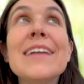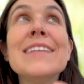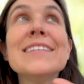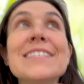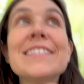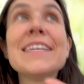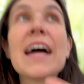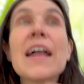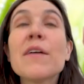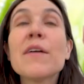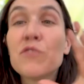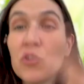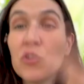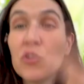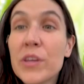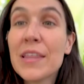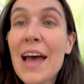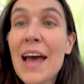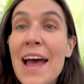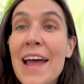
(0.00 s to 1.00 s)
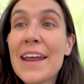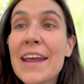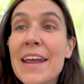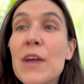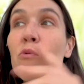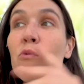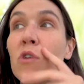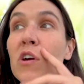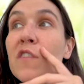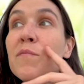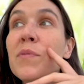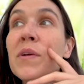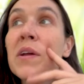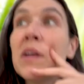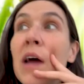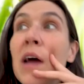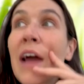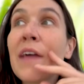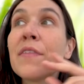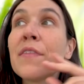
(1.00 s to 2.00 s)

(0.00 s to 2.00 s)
instead of doing that, it would have been,